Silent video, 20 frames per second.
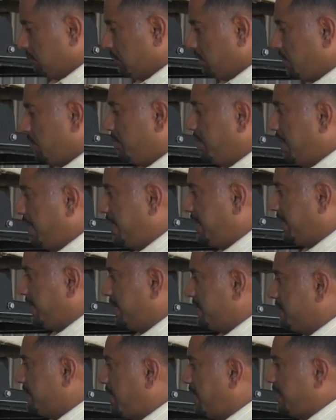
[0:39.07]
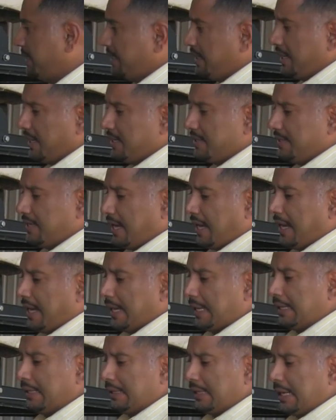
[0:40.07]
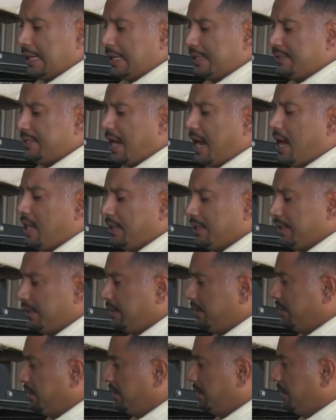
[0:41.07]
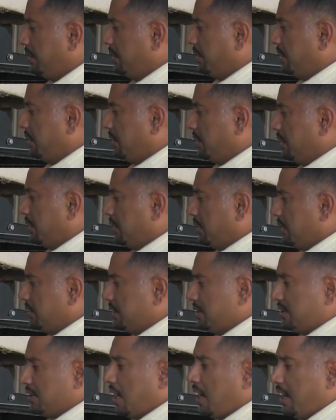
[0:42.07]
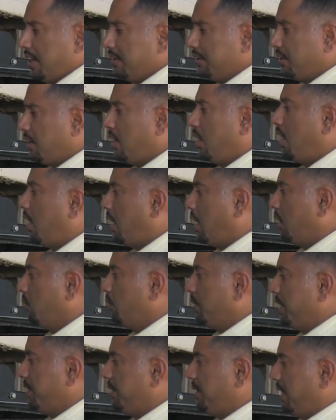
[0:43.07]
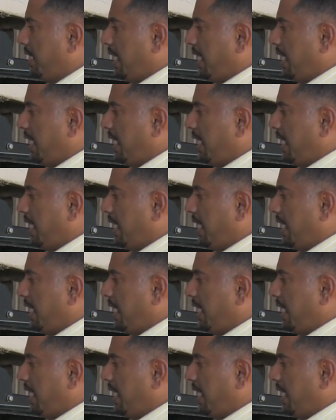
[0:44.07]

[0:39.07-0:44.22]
unique is that it is a Italian designed car with